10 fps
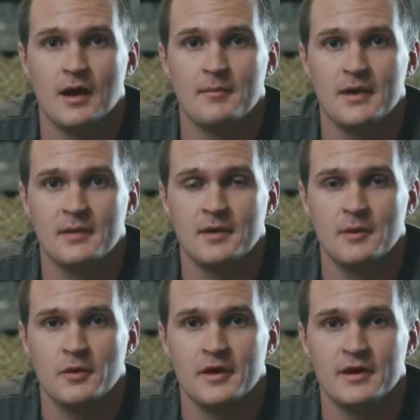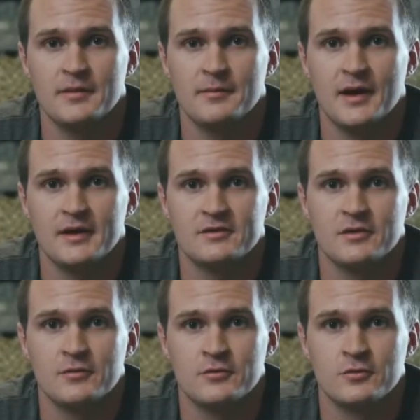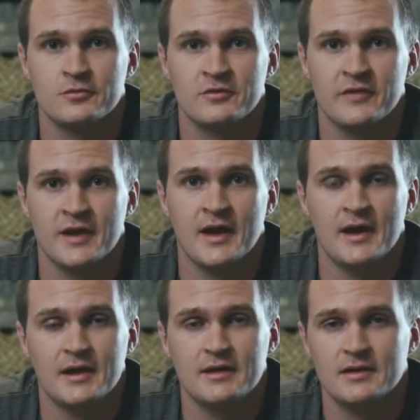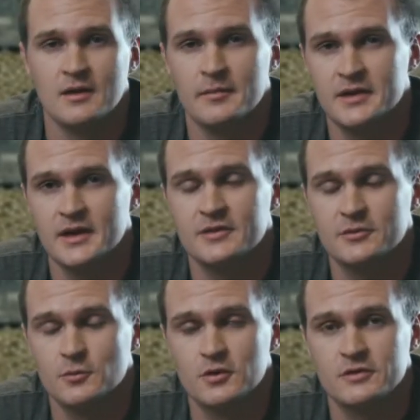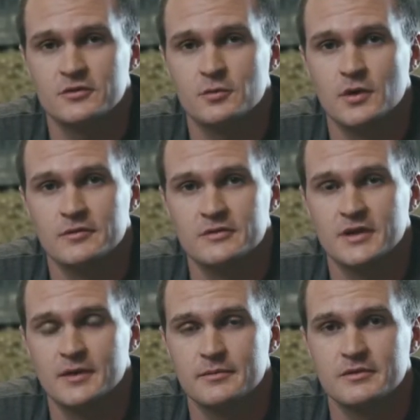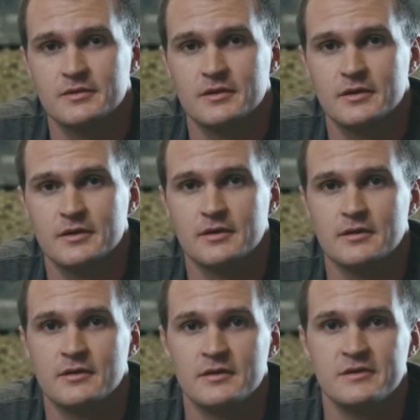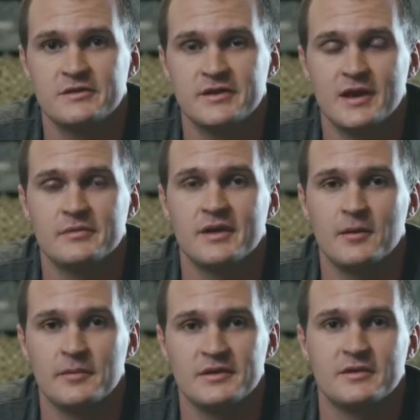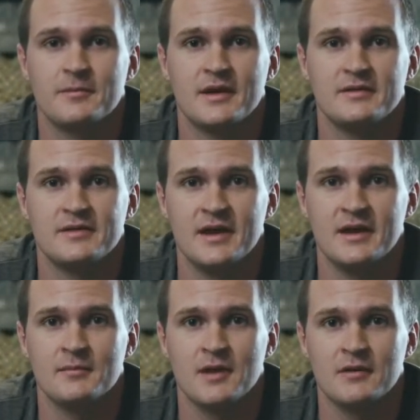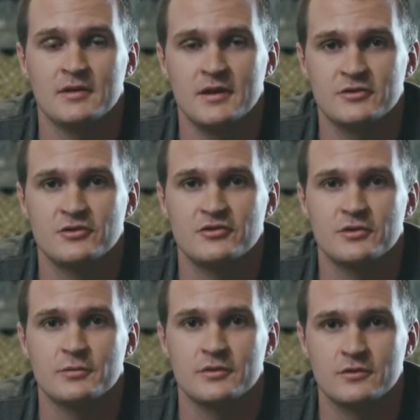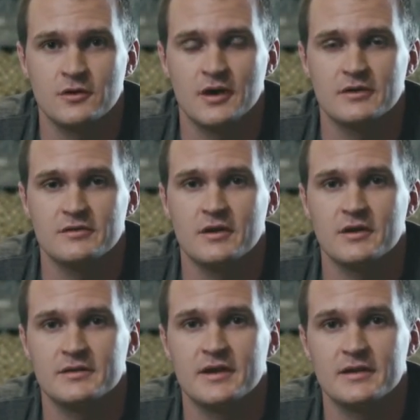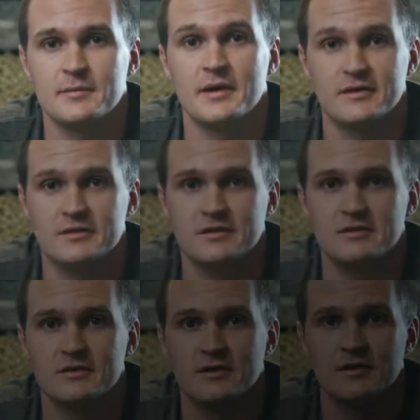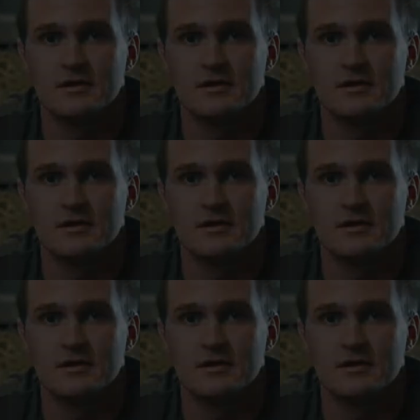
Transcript: I made my way back to the rooms of AA and began to work the 12 steps. These steps helped me to maintain my relationship with Christ on a daily basis.